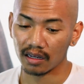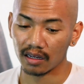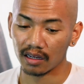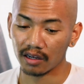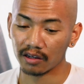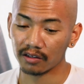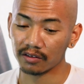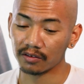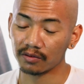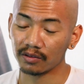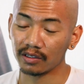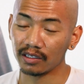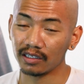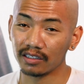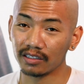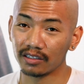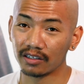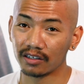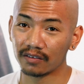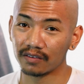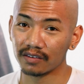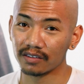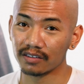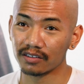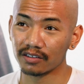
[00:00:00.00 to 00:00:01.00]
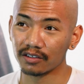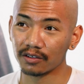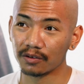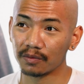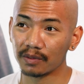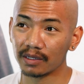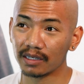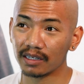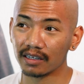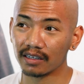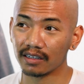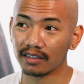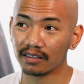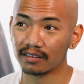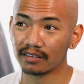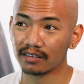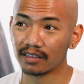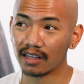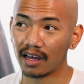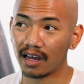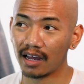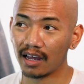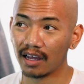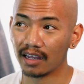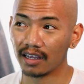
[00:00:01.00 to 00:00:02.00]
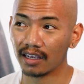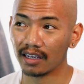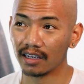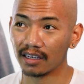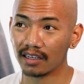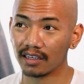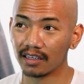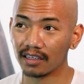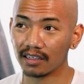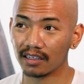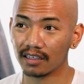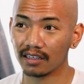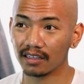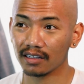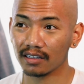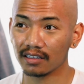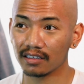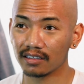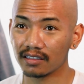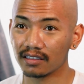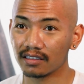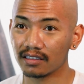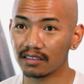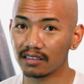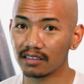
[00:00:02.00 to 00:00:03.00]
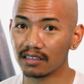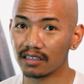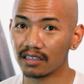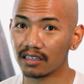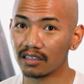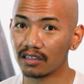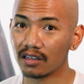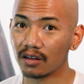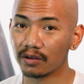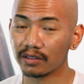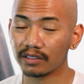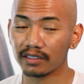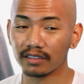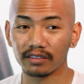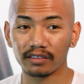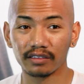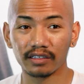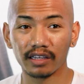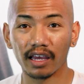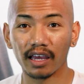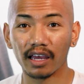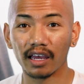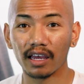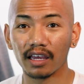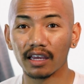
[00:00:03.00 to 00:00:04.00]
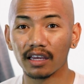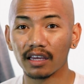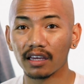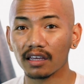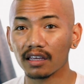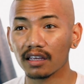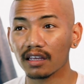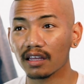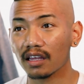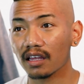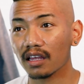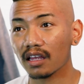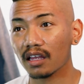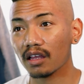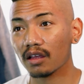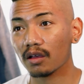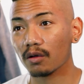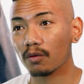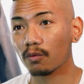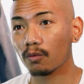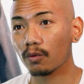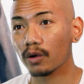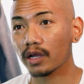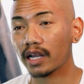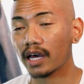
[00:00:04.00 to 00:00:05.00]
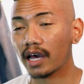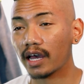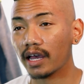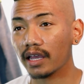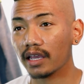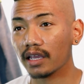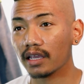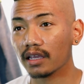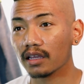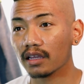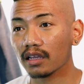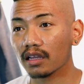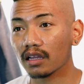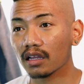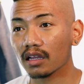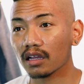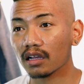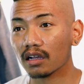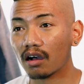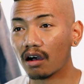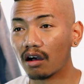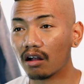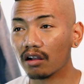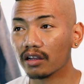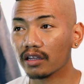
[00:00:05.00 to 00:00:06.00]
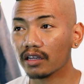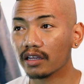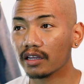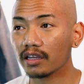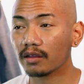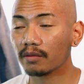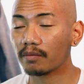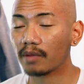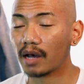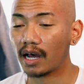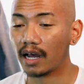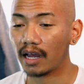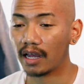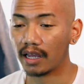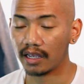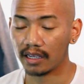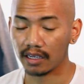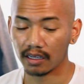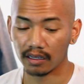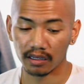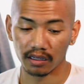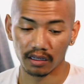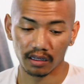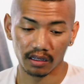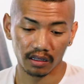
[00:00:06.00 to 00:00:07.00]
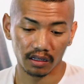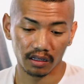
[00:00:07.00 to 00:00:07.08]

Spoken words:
I was really nervous too because I didn't know what to say. When I called him, I